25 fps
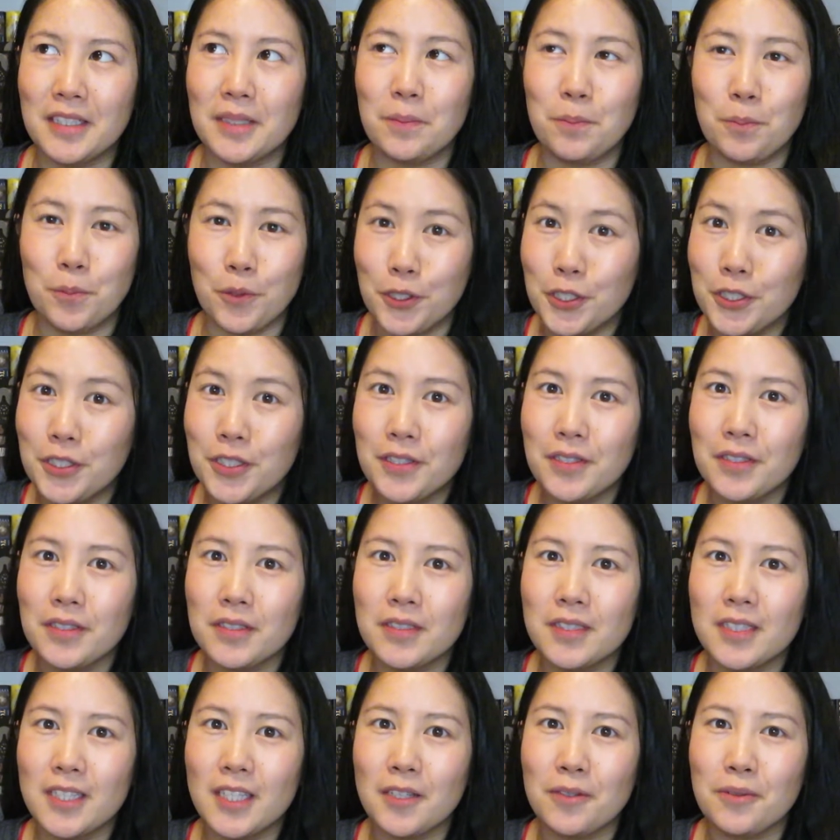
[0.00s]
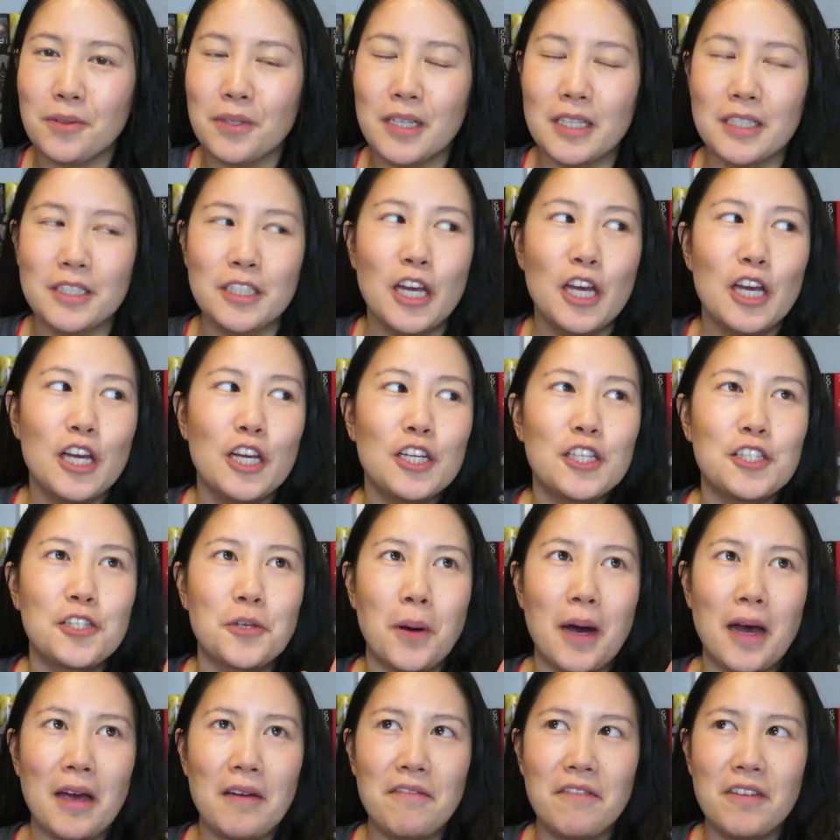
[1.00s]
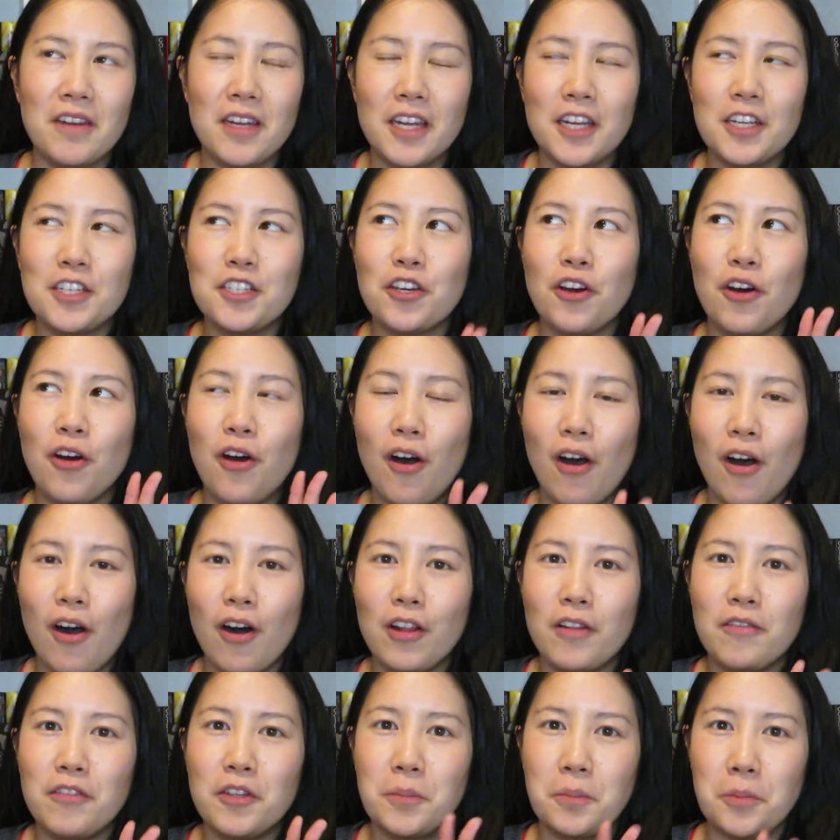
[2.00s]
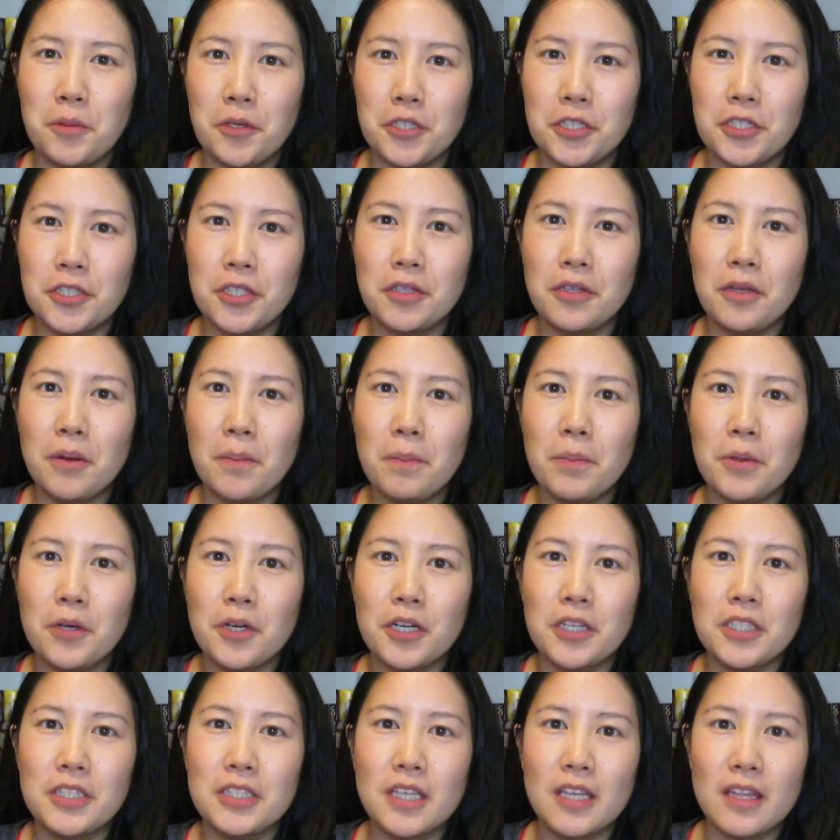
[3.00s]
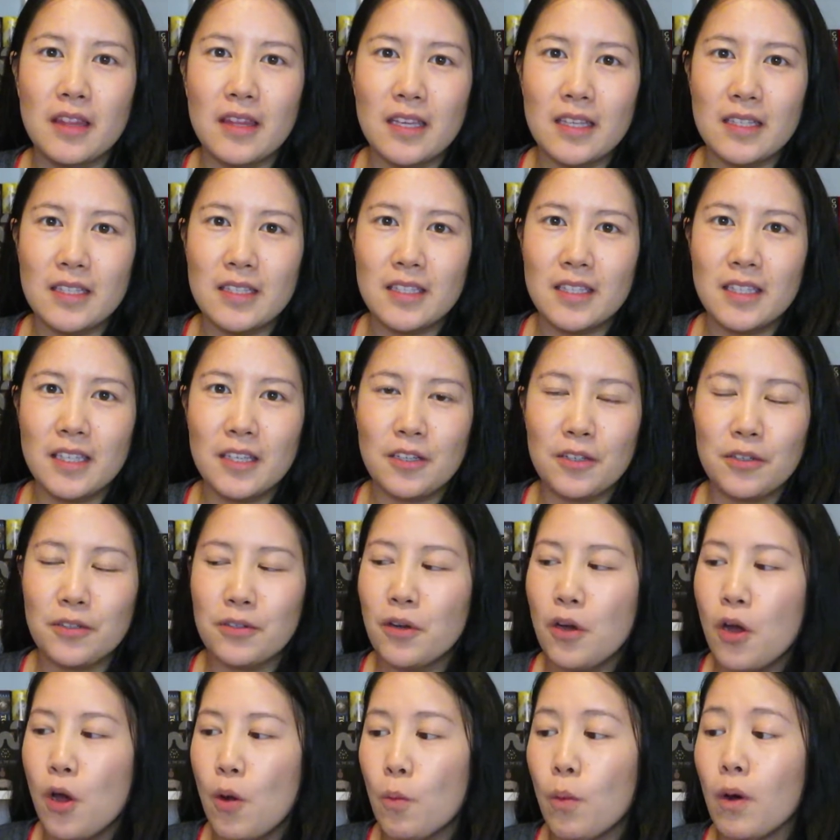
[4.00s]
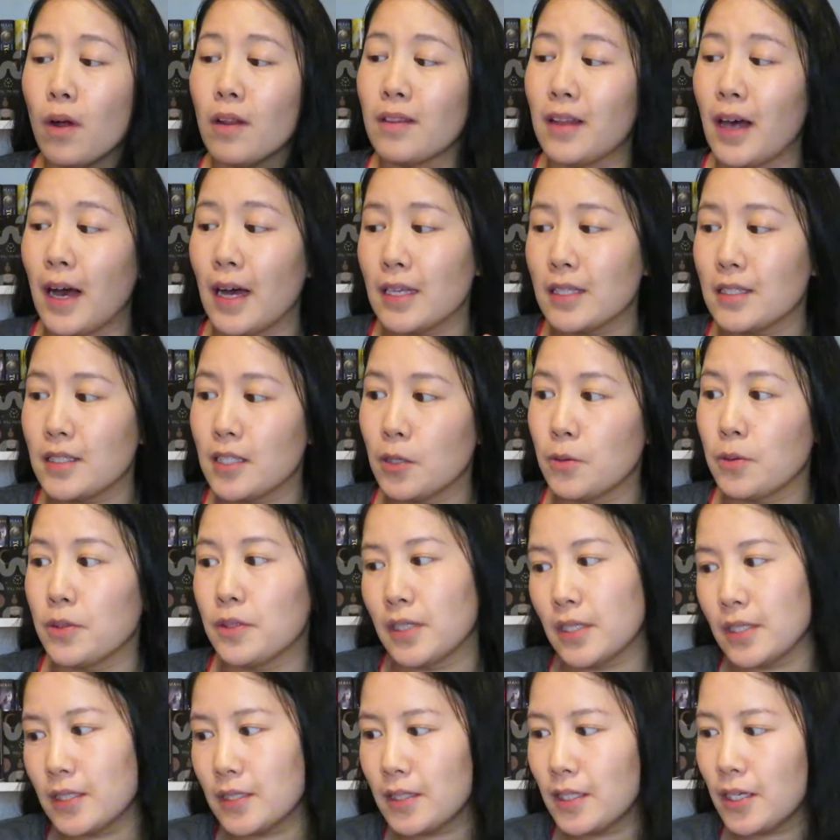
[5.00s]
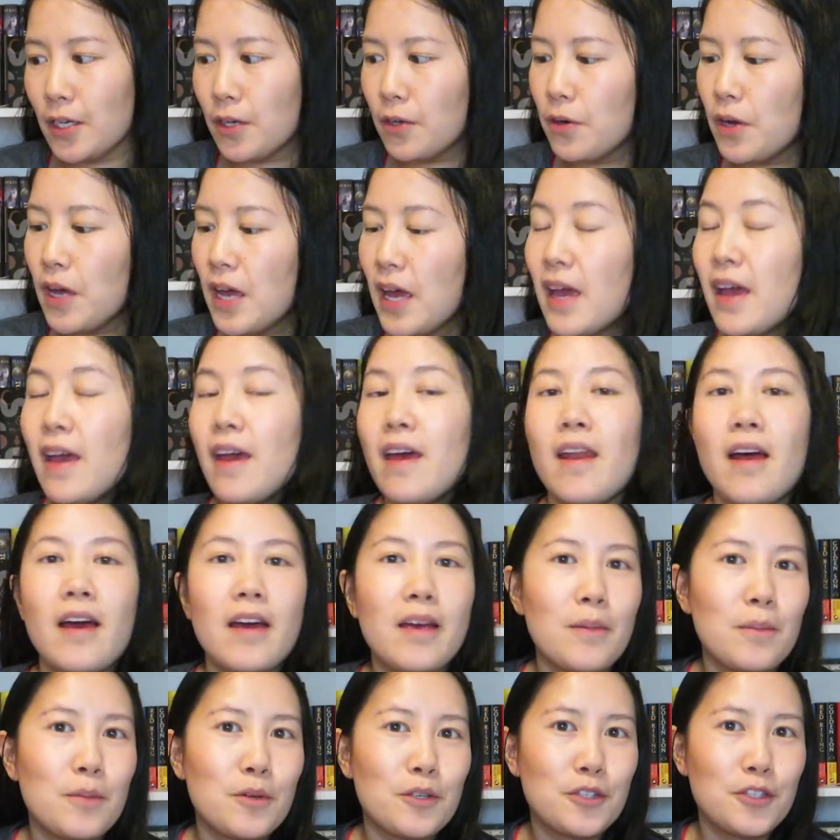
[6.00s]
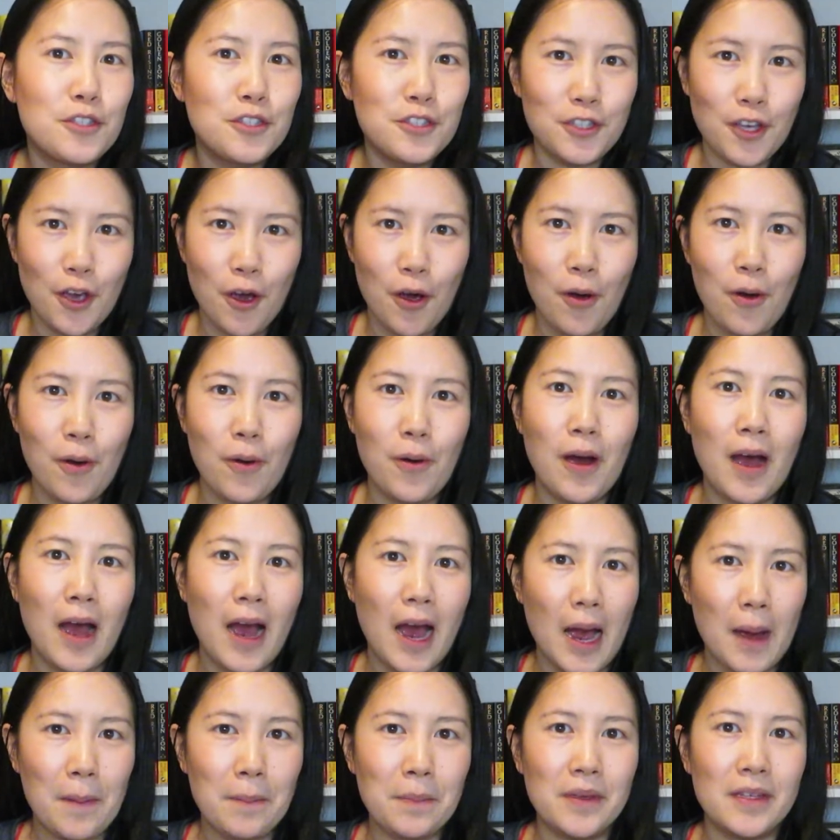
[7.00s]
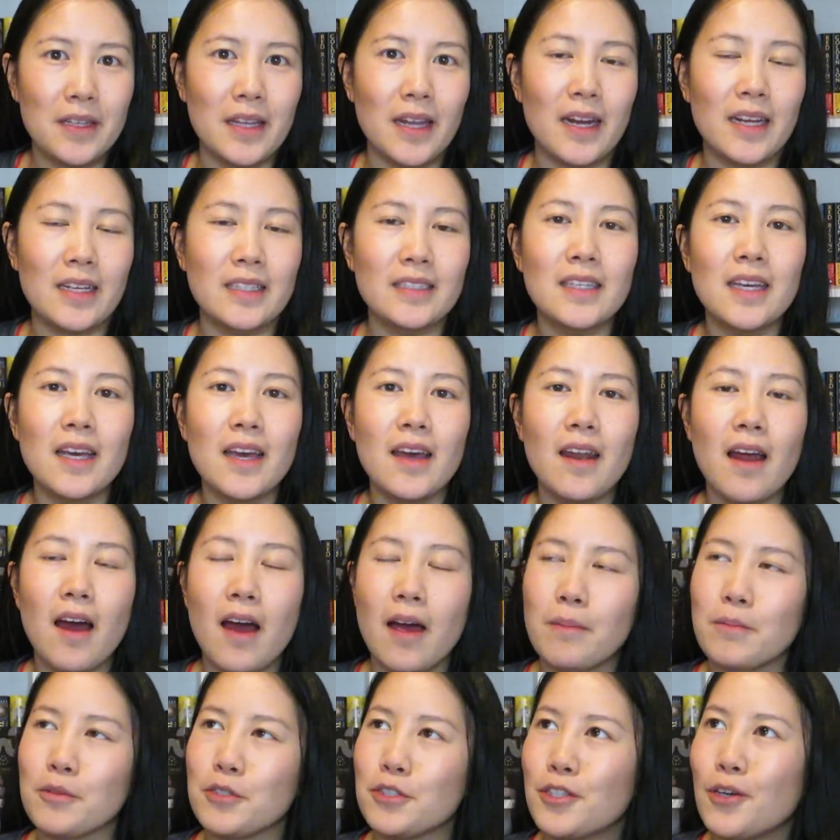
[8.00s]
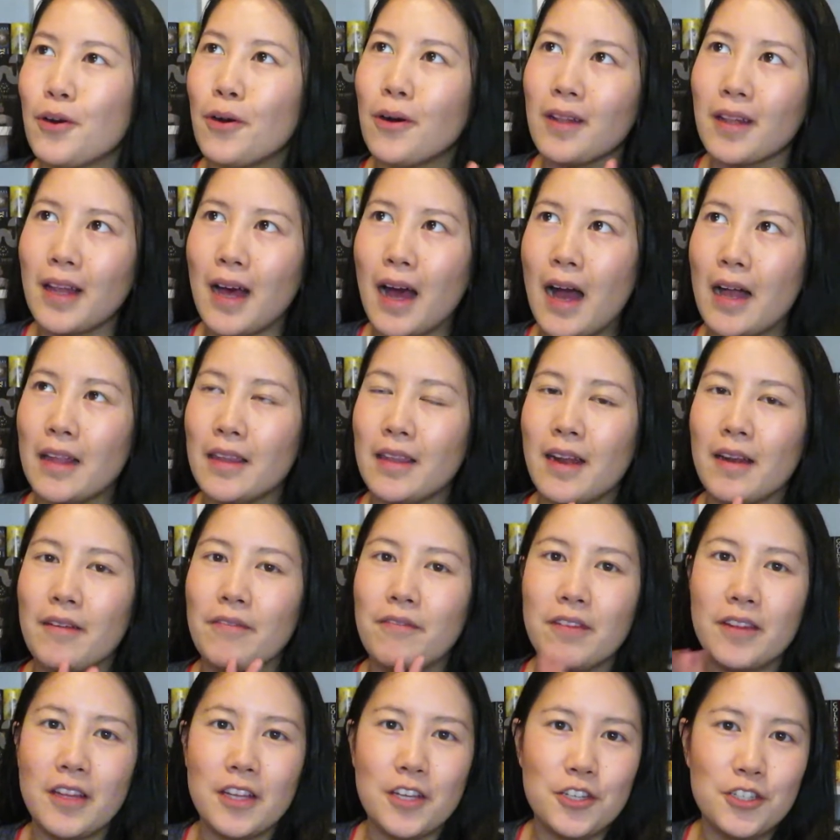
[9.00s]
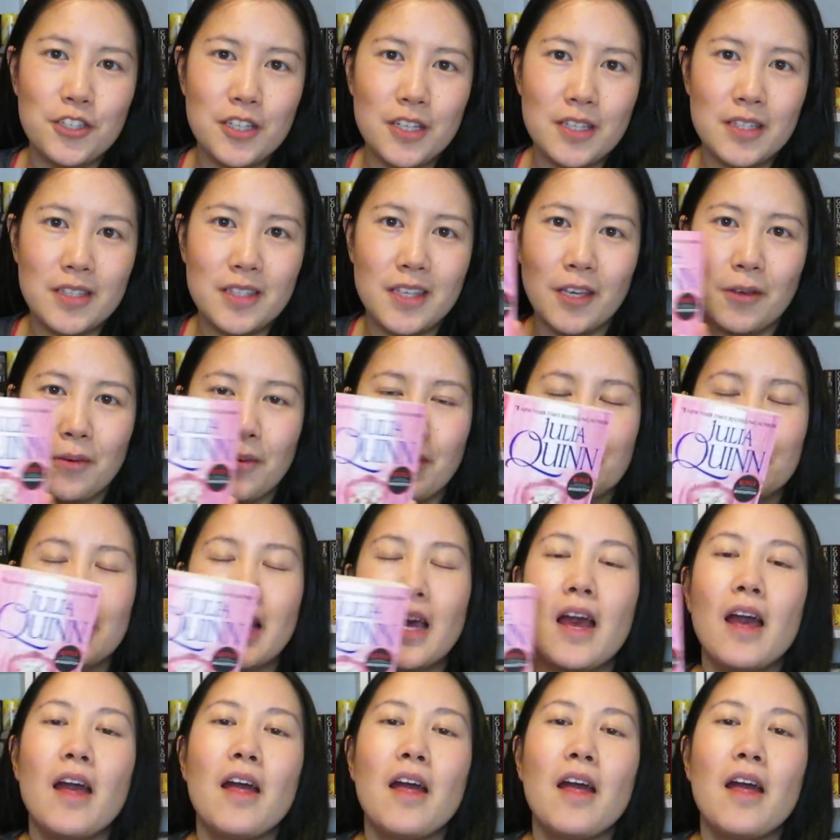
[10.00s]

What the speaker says: Bridgerton series. So I finished all of the Bridgerton books this year, well, last year and this year, and I am so happy that I did. I'm so glad that I finished this series.